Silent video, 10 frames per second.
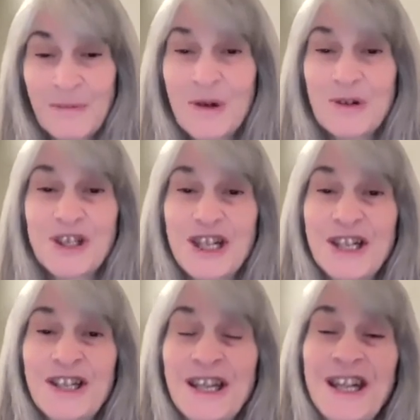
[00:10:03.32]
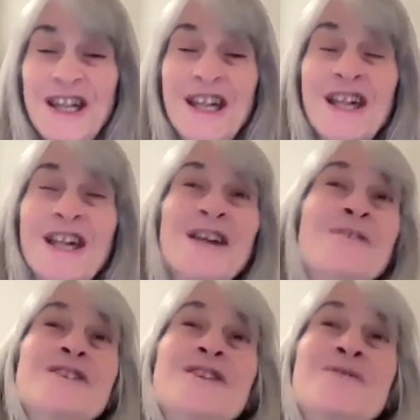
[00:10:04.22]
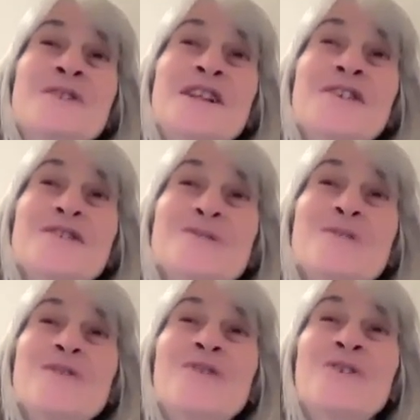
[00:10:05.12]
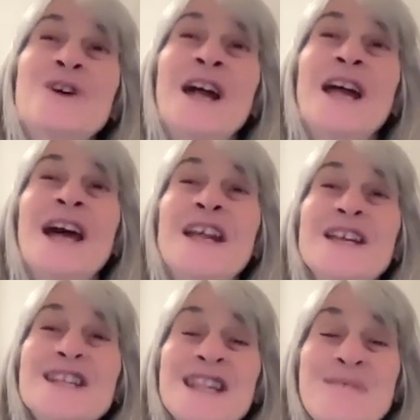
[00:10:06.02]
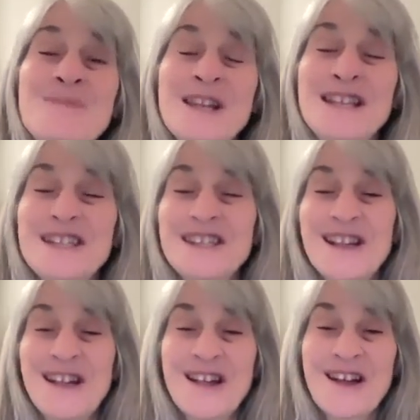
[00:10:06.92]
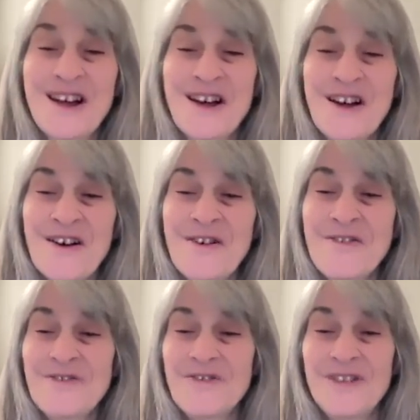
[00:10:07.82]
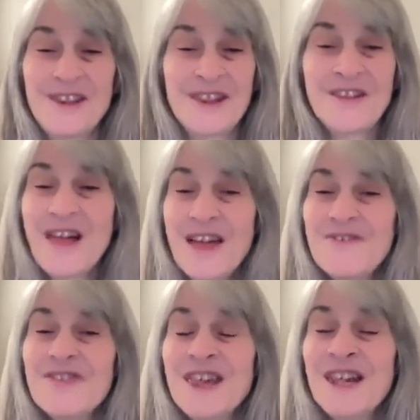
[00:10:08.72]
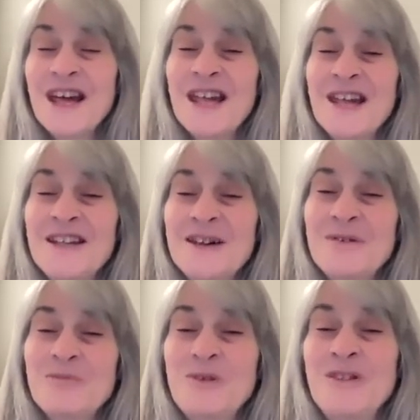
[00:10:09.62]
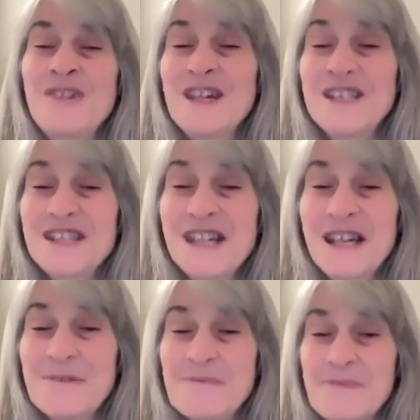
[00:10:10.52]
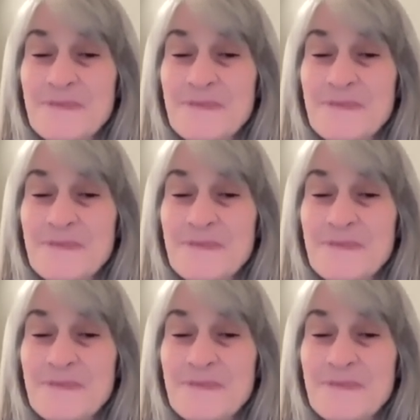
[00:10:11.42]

emotionally. It was three years before I had a semblance of the life that I had known previously.